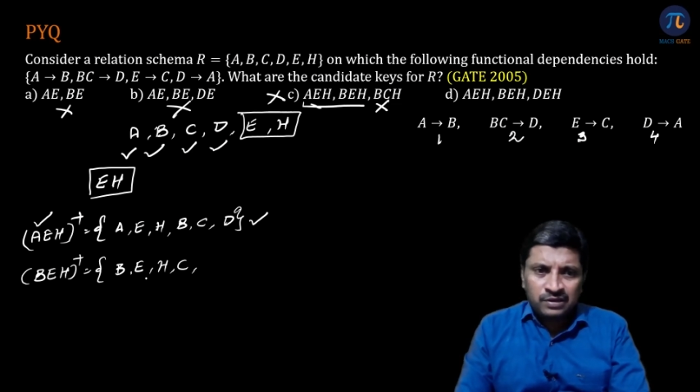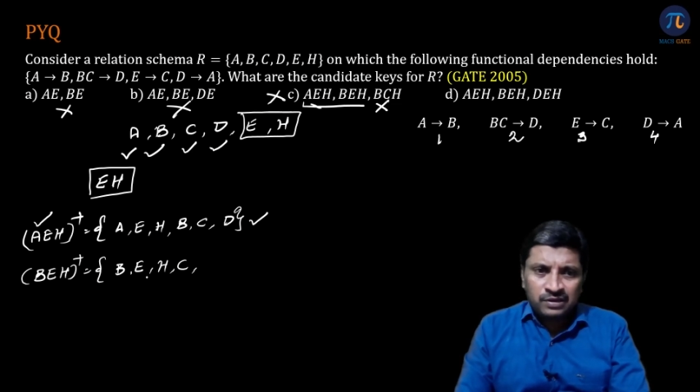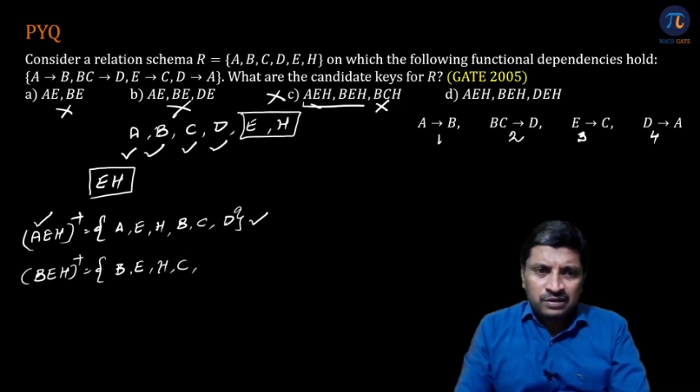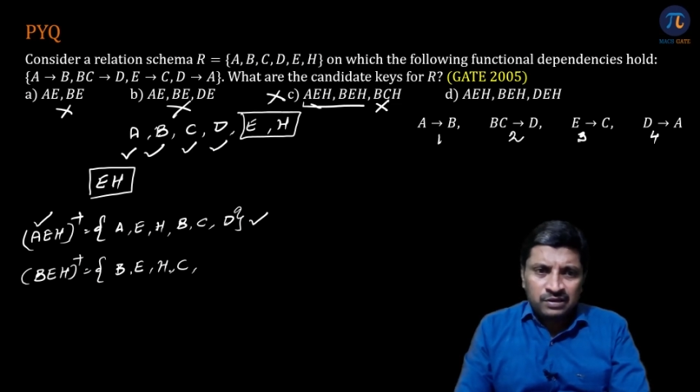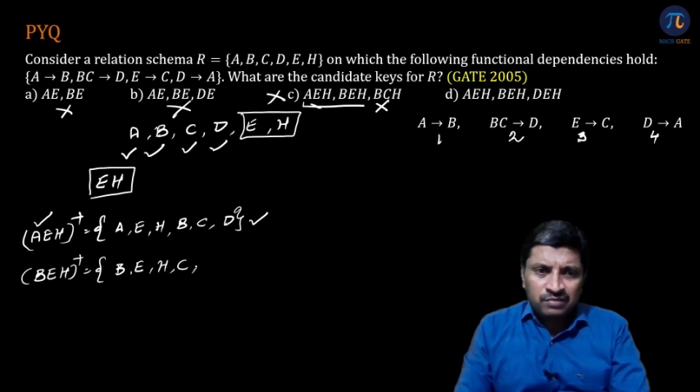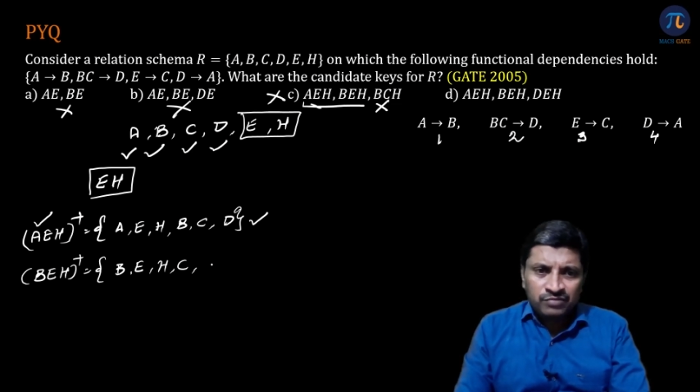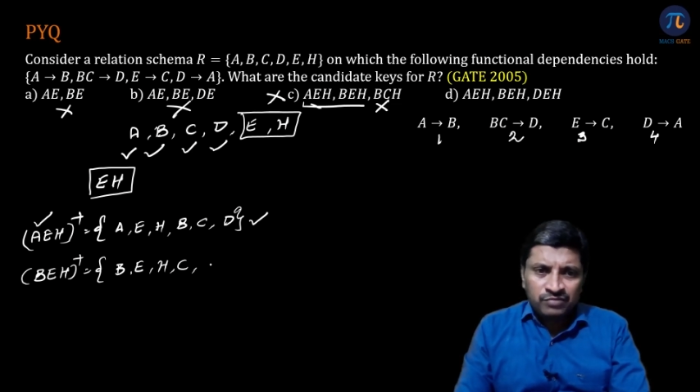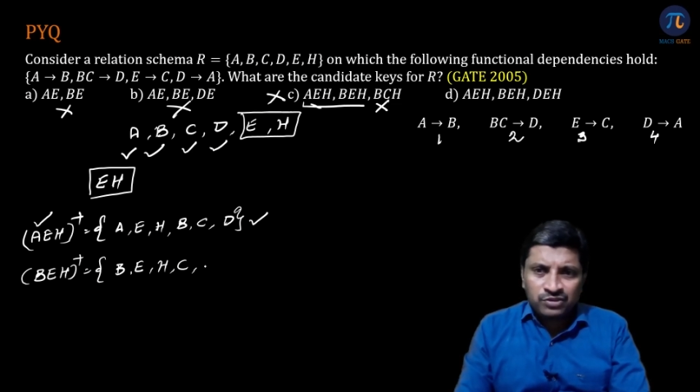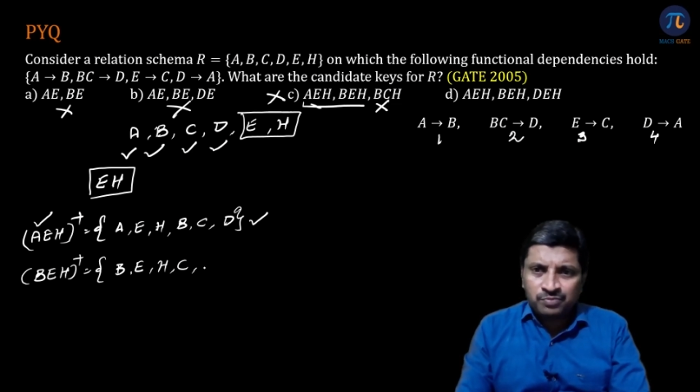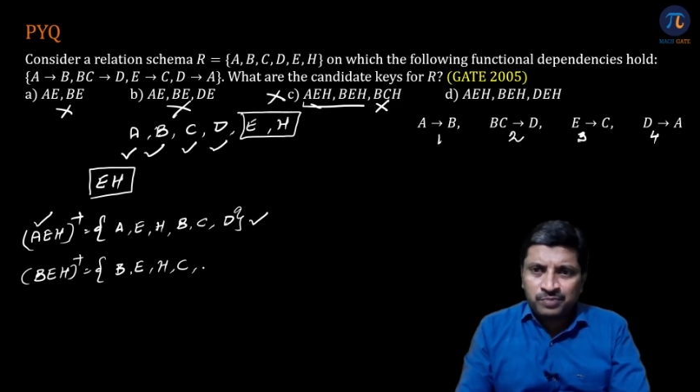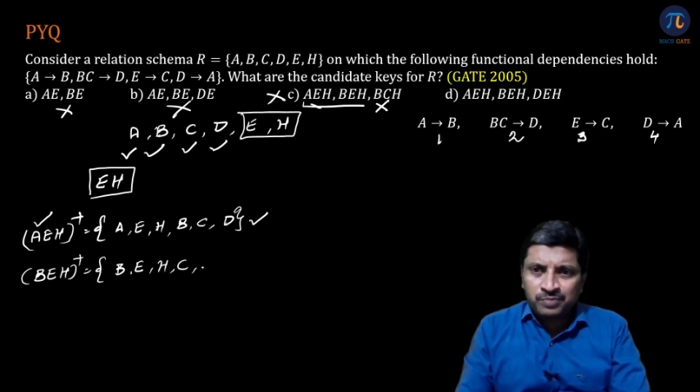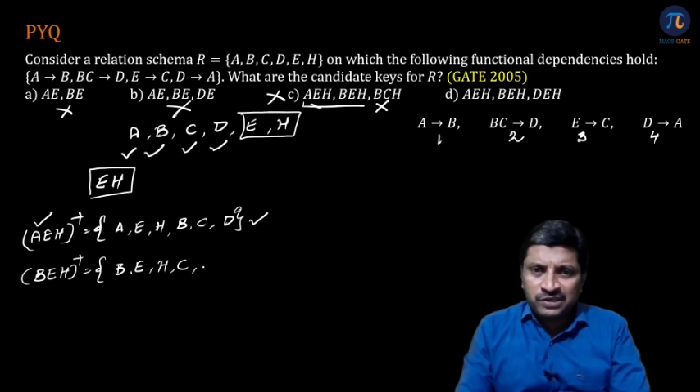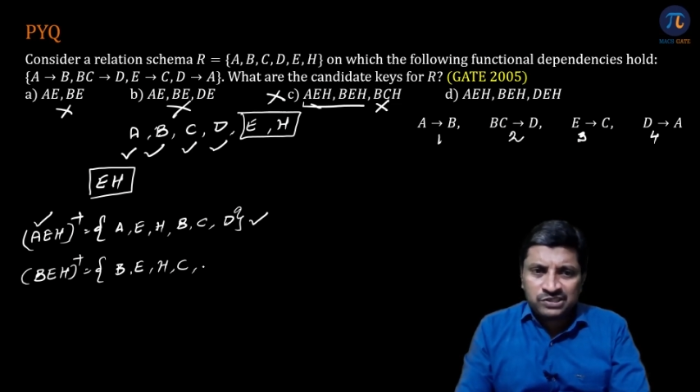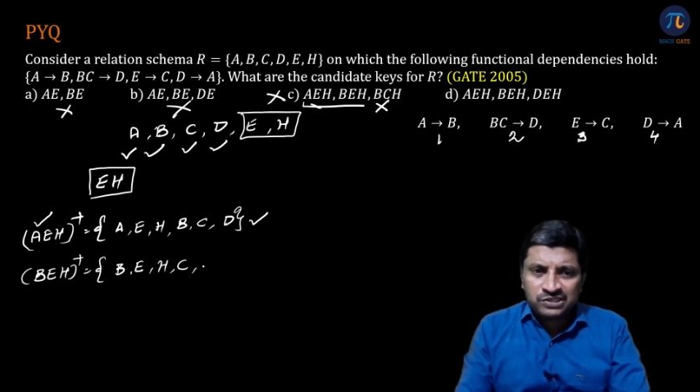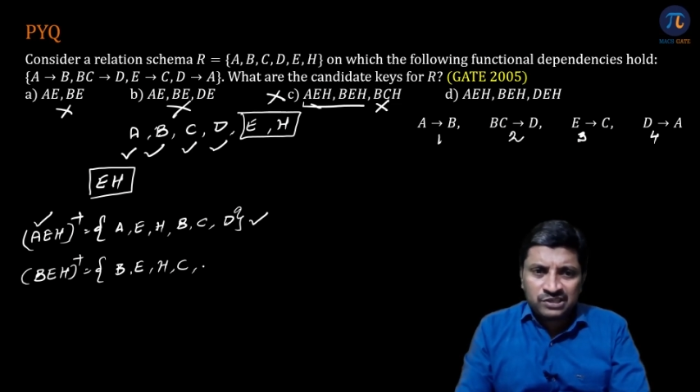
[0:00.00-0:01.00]
With
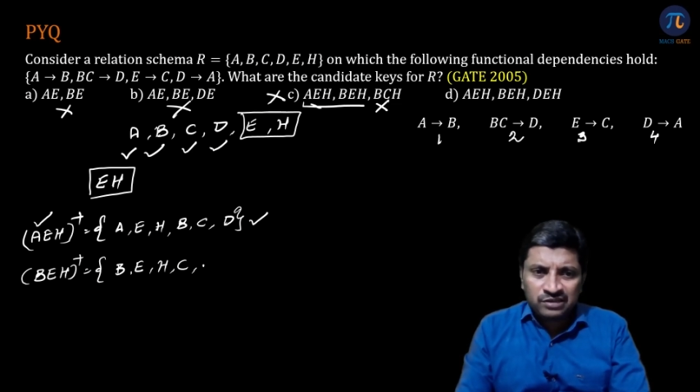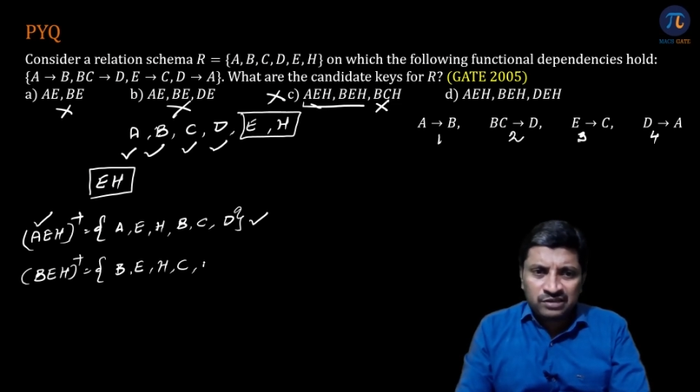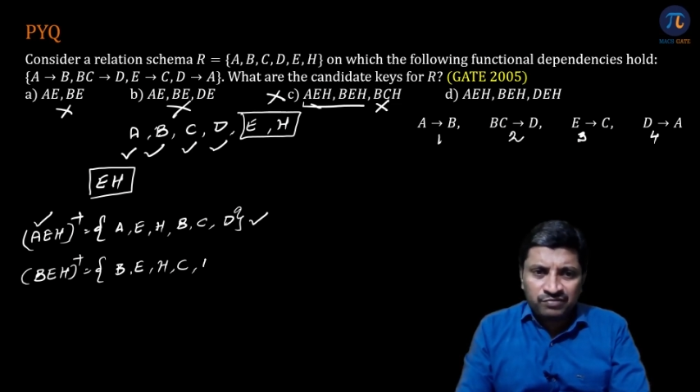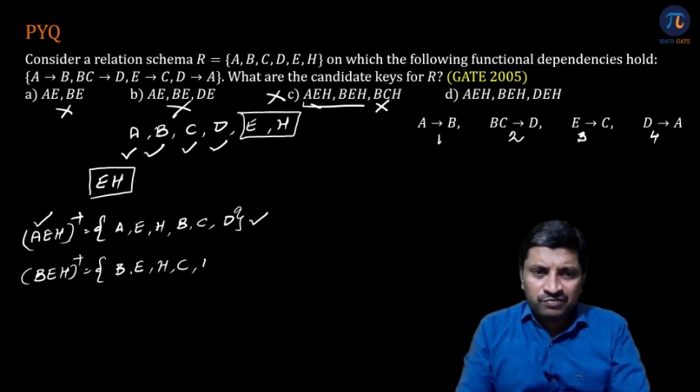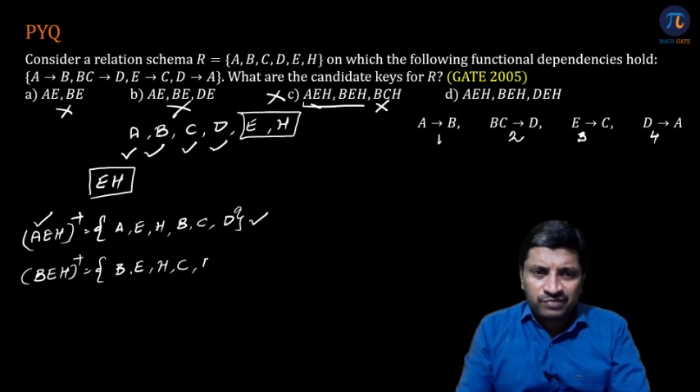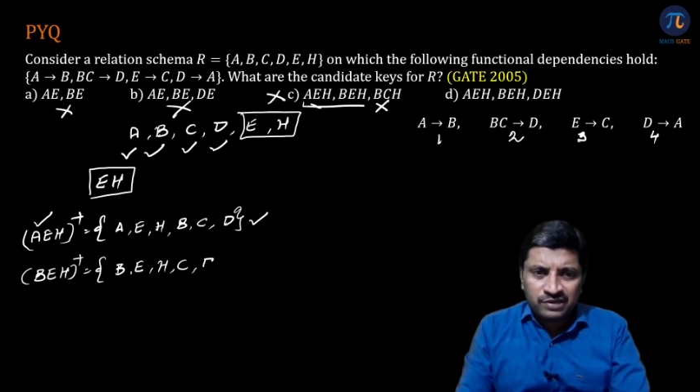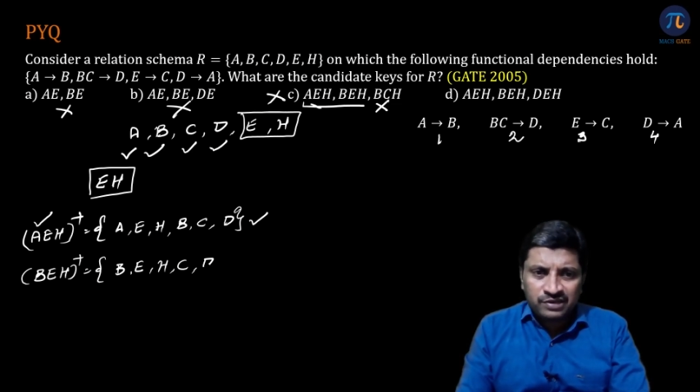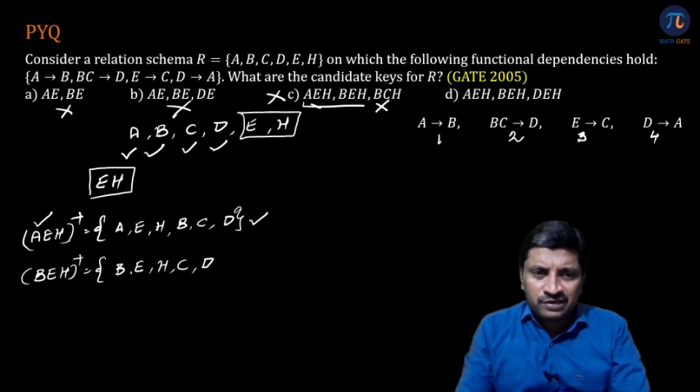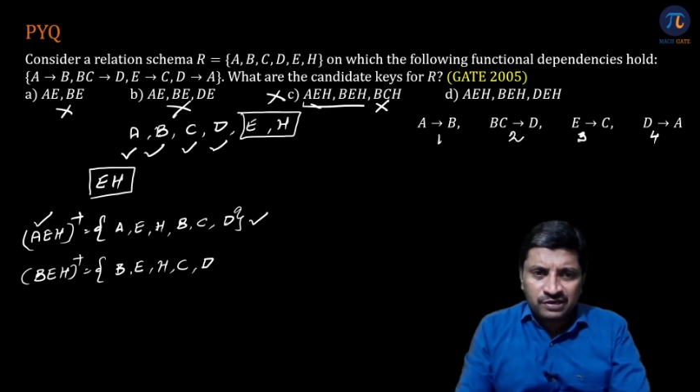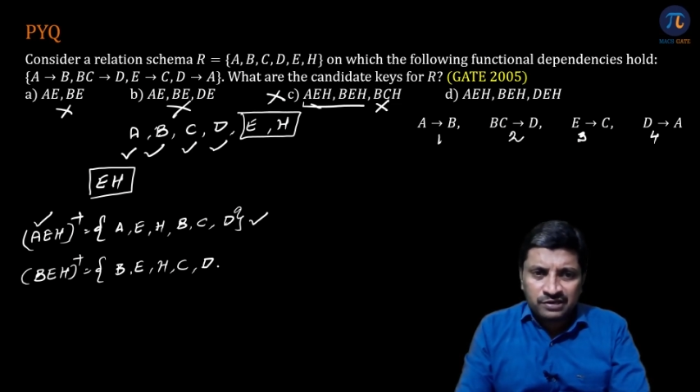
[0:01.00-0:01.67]
BC, we can get